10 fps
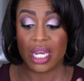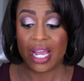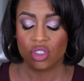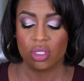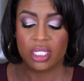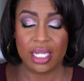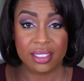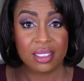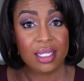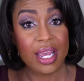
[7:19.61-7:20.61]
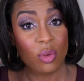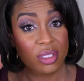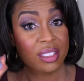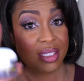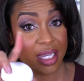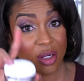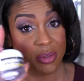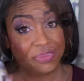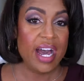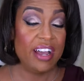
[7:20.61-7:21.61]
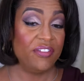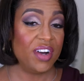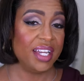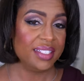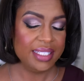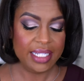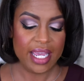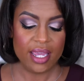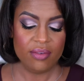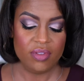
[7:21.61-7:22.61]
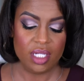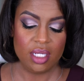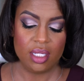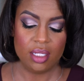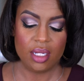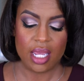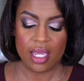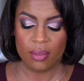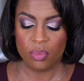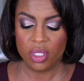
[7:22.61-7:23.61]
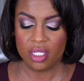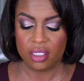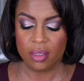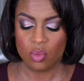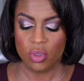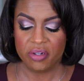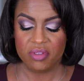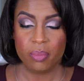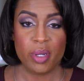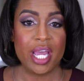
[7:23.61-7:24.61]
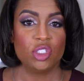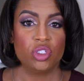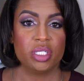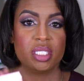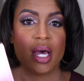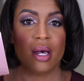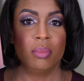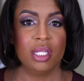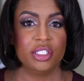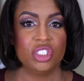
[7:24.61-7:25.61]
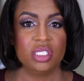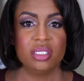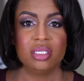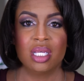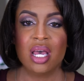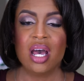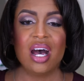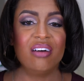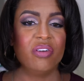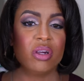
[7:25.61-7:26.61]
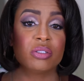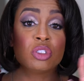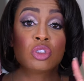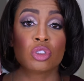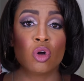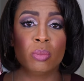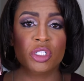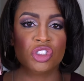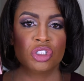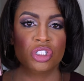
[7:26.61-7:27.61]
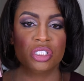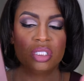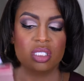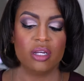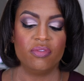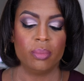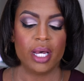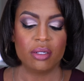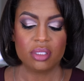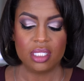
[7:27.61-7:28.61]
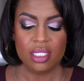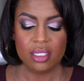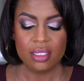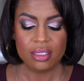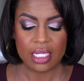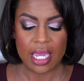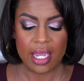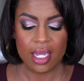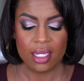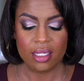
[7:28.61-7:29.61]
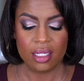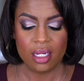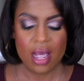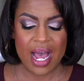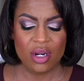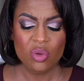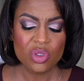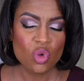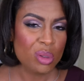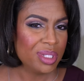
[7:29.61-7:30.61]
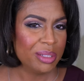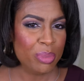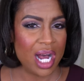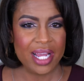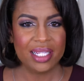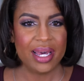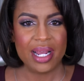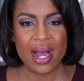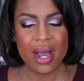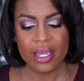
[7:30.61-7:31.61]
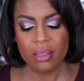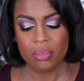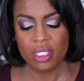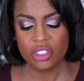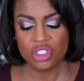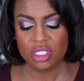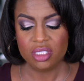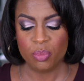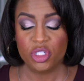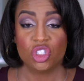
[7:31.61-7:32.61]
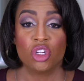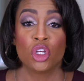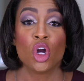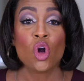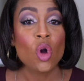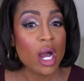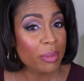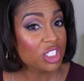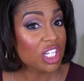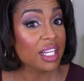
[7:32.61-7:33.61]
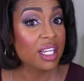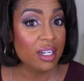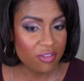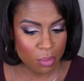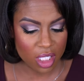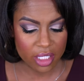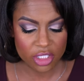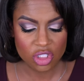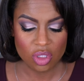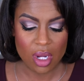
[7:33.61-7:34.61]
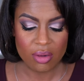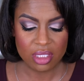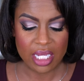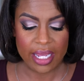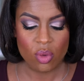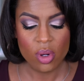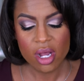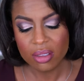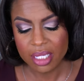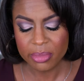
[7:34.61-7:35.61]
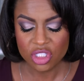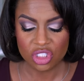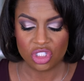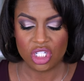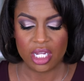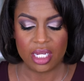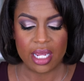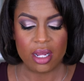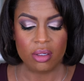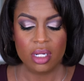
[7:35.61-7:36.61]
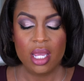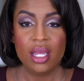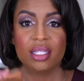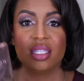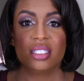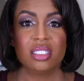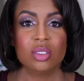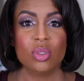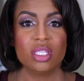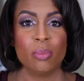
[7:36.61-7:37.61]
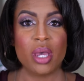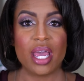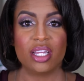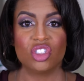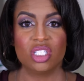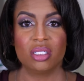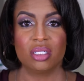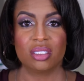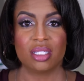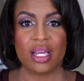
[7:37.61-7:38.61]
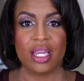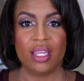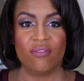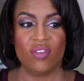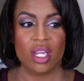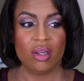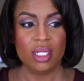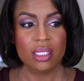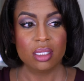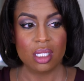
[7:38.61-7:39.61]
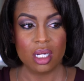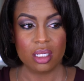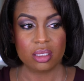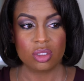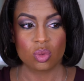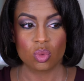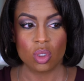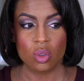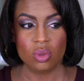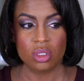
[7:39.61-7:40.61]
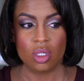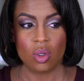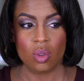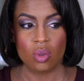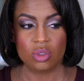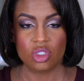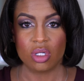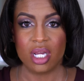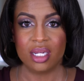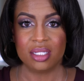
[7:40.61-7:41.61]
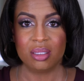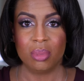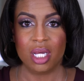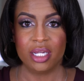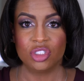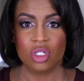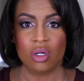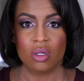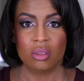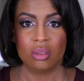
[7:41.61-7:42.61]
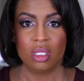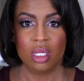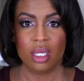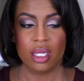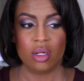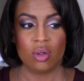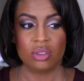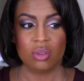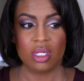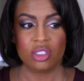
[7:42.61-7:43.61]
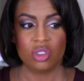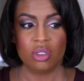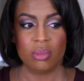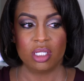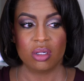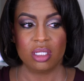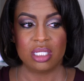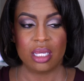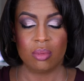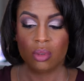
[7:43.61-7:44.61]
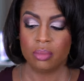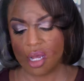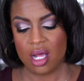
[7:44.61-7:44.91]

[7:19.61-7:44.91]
Actually, less than that with the sale. I finally caved in and picked up one of the Patrick Ta blushes. I've heard so much good stuff about these and I don't normally buy a lot of high-end blushes, but y'all know how much I love blush. So I was like, well, let me just check it out. This is what the packaging looks like. Very luxe, rose gold. Try not to blind y'all and also not show you my dirty table.